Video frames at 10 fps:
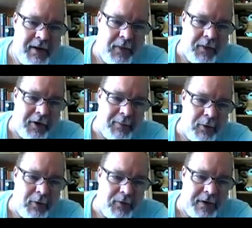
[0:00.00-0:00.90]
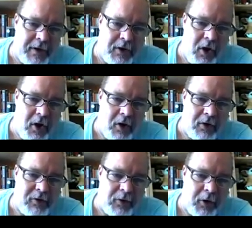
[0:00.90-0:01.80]
They're moving
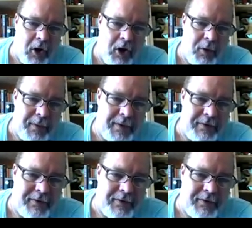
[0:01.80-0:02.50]
along. So they're always